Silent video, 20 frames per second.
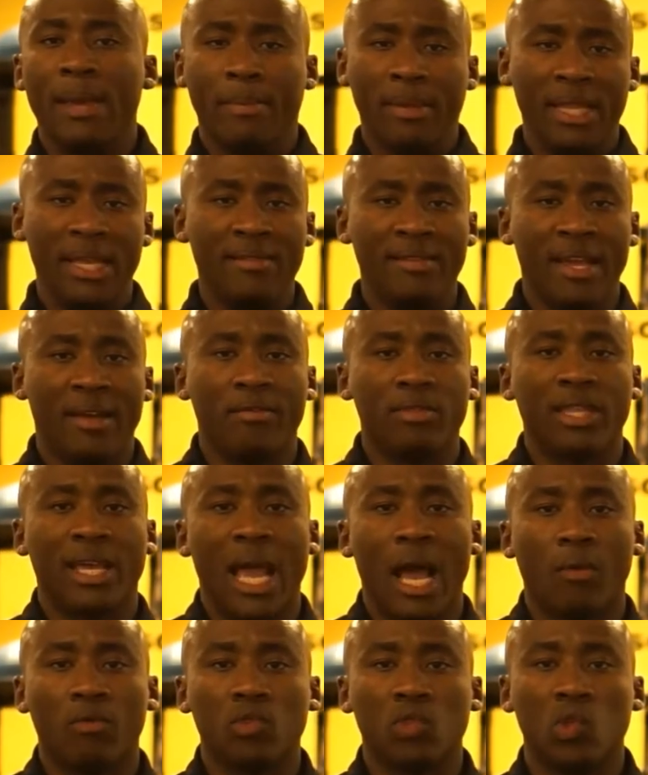He believed in
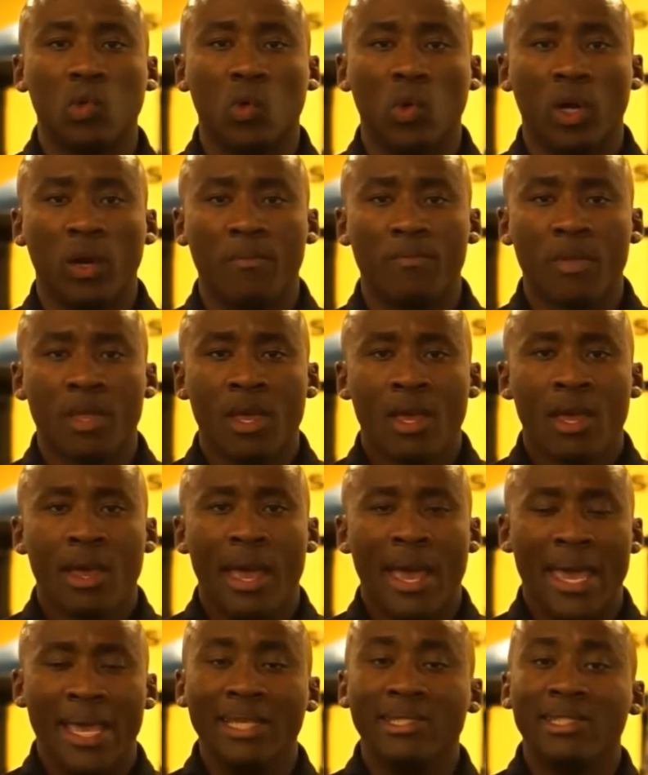everything I was doing,
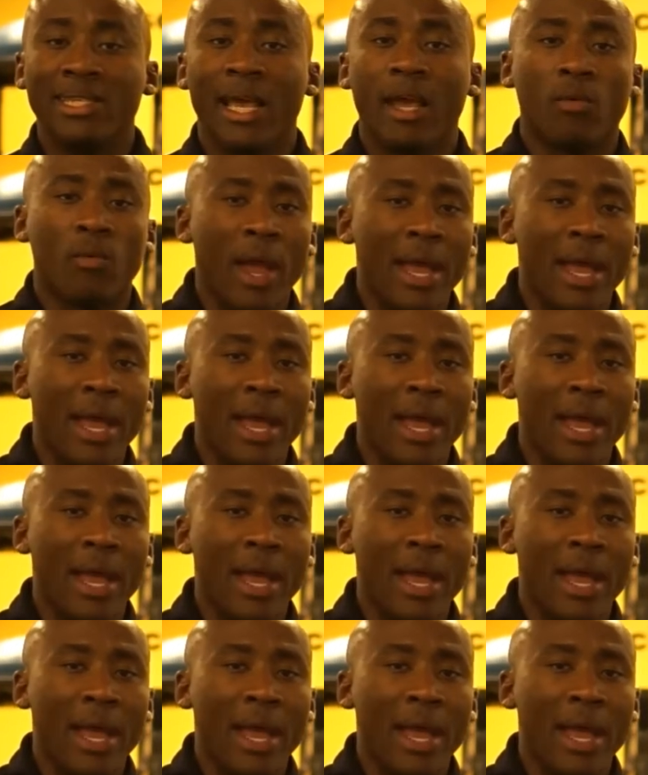and he said